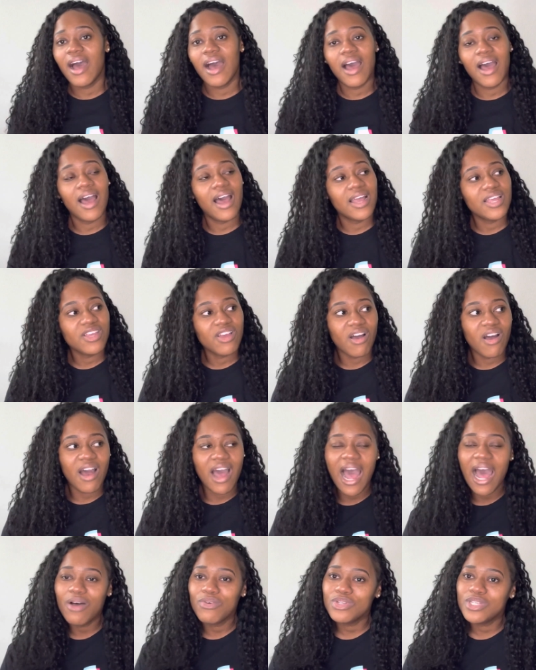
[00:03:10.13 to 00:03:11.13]
Y'all,
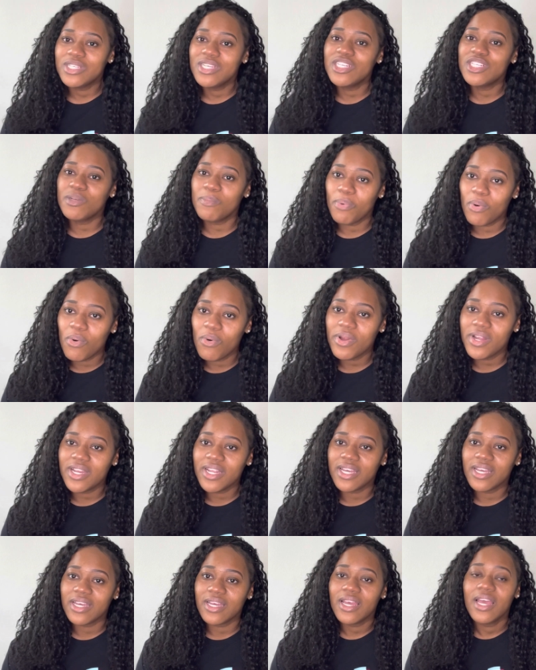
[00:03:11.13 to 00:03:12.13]
I was
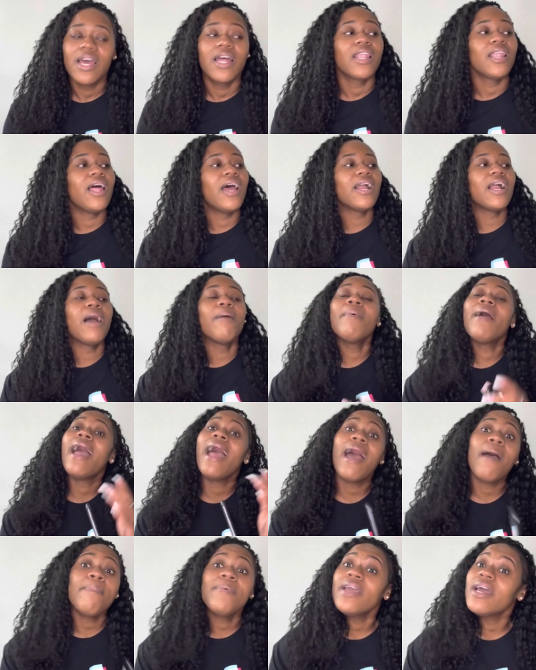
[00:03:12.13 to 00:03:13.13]
disappointed. Like, I'm
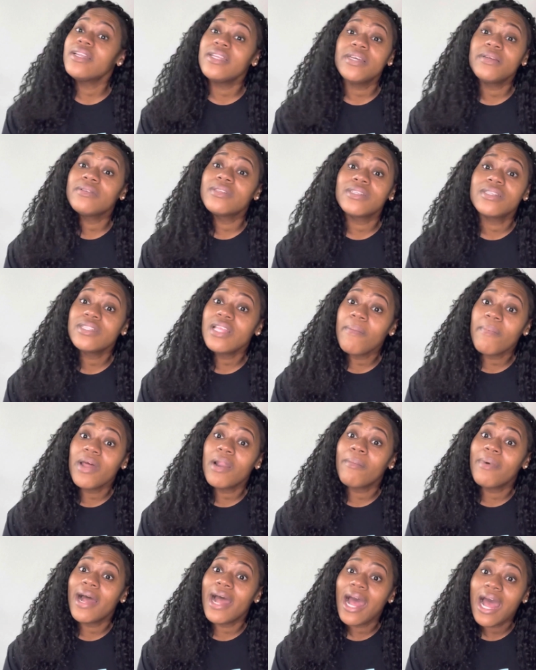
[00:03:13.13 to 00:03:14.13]
happy I didn't step out of
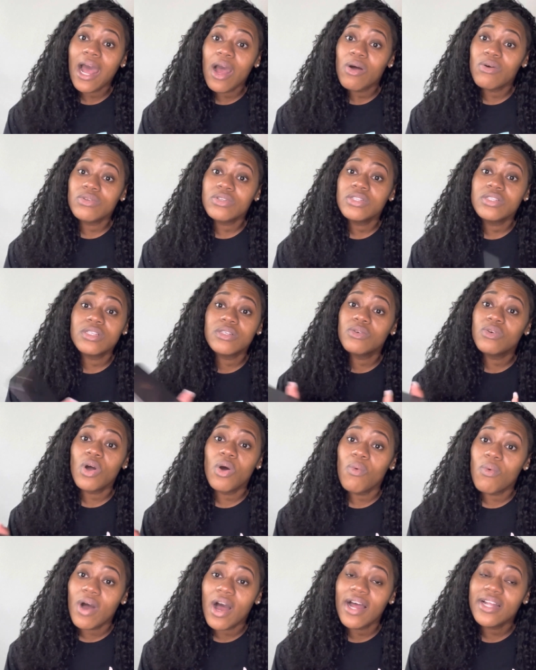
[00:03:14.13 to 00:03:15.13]
my house to go
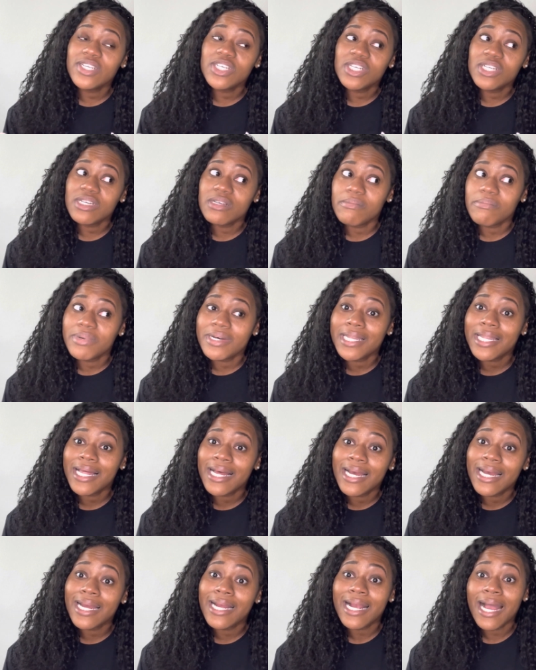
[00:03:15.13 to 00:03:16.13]
watch it, but
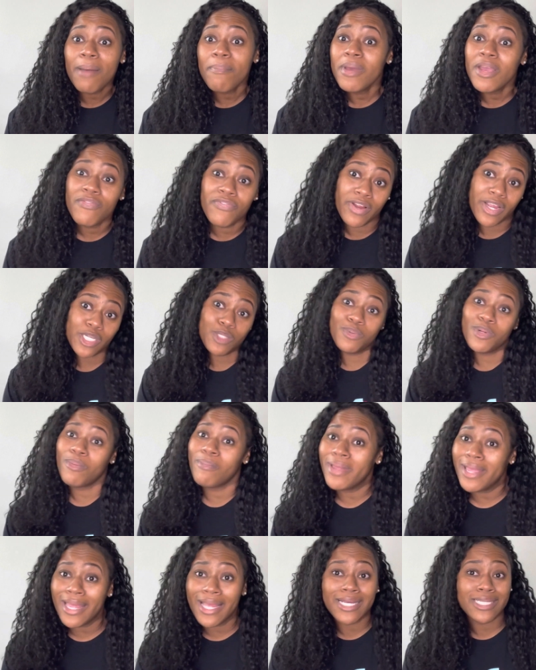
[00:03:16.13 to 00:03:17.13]
like, I paid for HBO
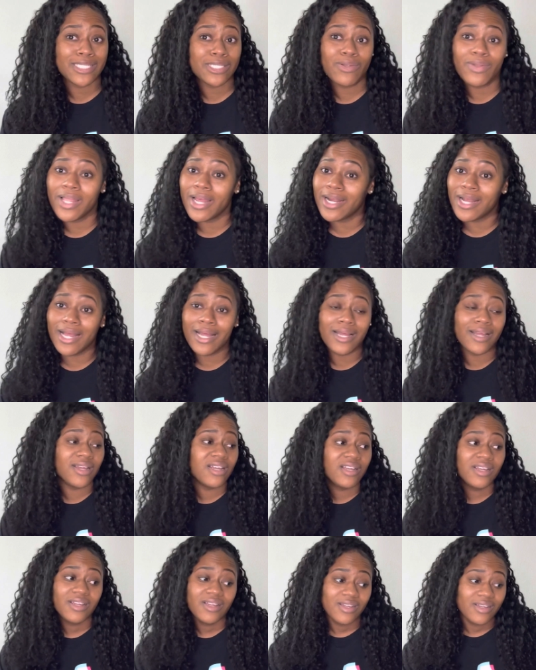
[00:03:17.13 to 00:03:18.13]
Max, so like,
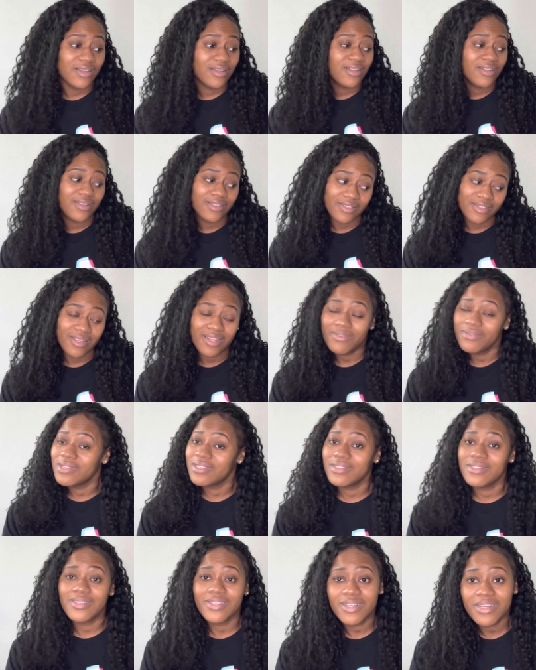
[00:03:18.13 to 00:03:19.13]
that was
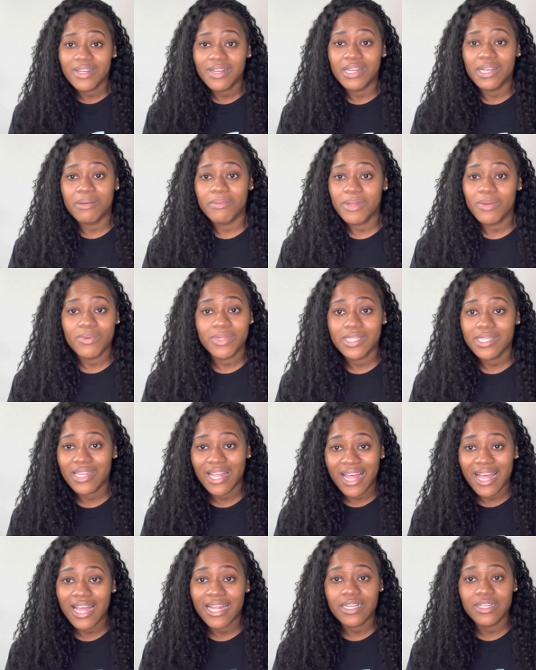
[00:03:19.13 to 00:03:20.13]
a dub. It was
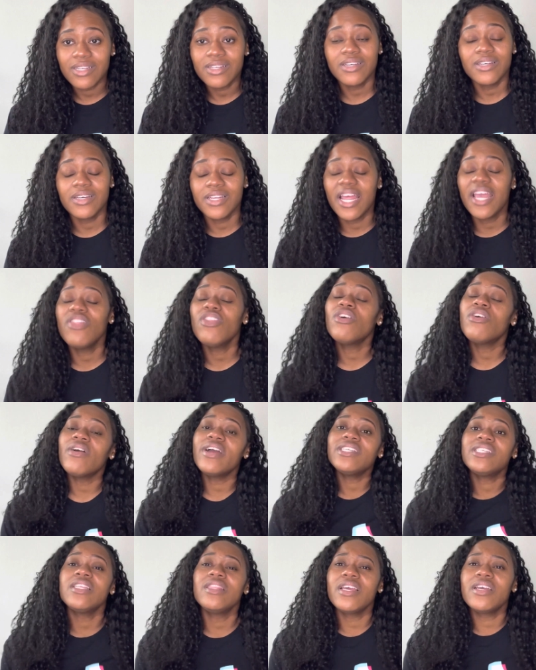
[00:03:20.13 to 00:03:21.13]
not good. And the
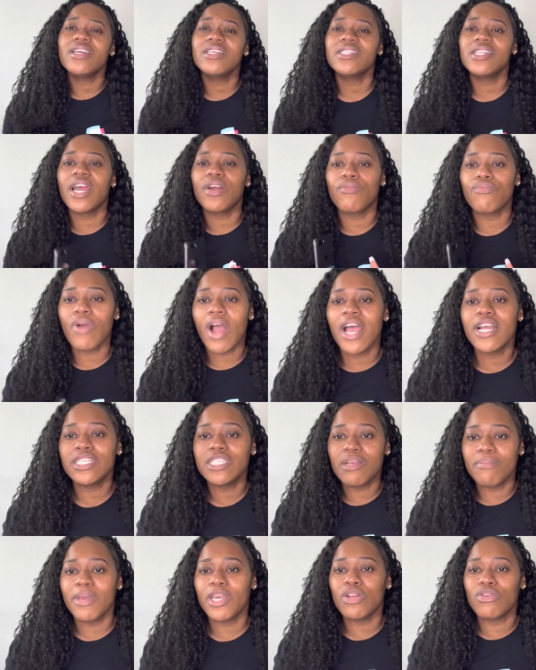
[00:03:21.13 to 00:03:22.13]
crazy thing is, like, Rotten
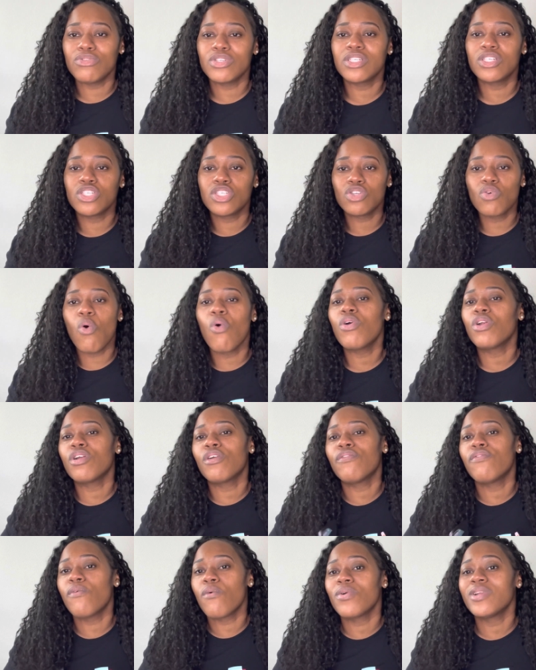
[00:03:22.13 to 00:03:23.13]
Tomatoes scored it a
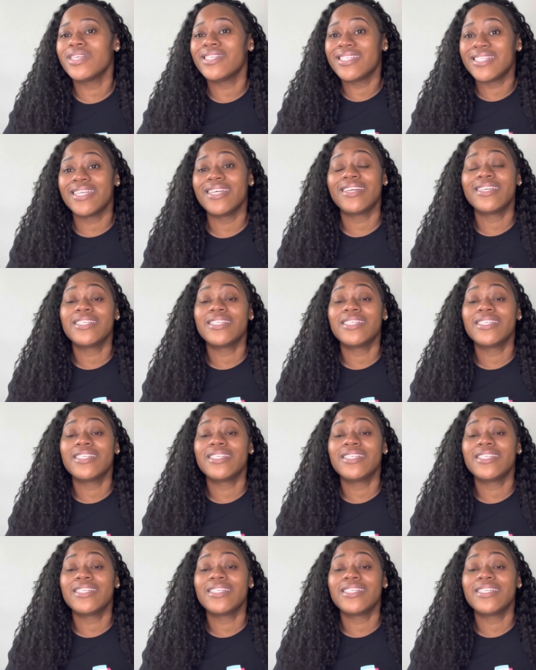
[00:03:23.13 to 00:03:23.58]
46.